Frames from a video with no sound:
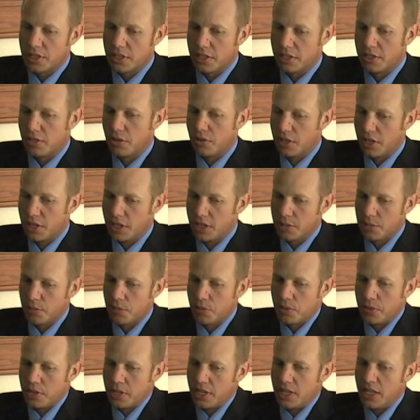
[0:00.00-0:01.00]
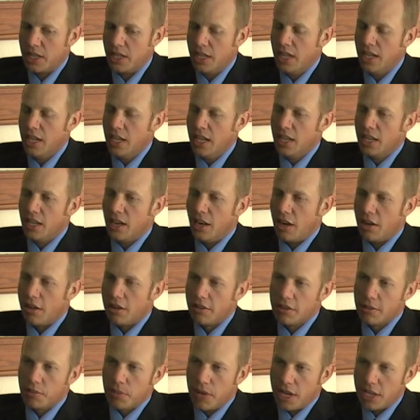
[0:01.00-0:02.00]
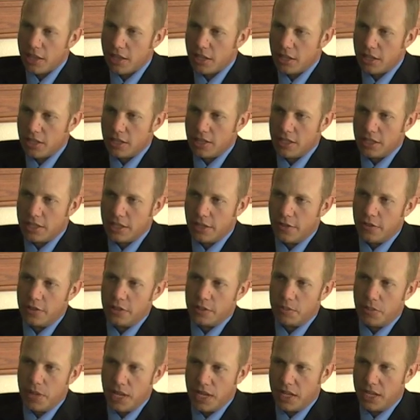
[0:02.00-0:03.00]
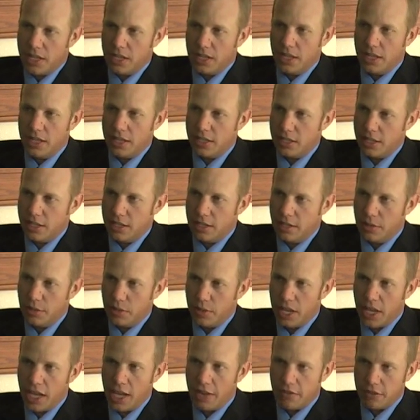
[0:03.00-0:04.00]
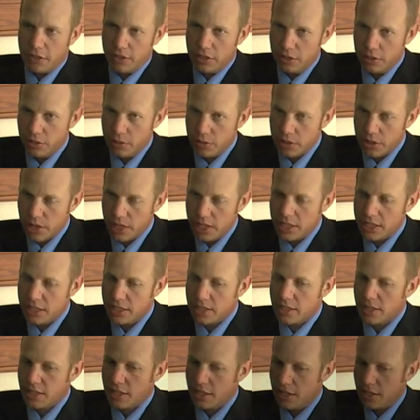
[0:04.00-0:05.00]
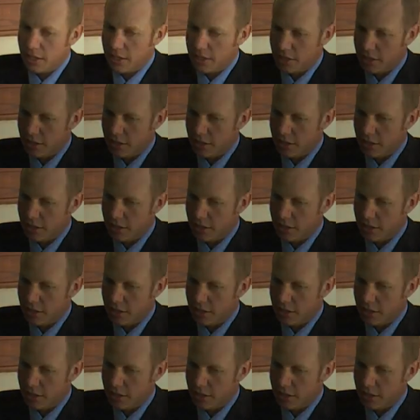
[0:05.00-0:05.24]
And so at this point, all of the pathologists have speculated that we have a new race that has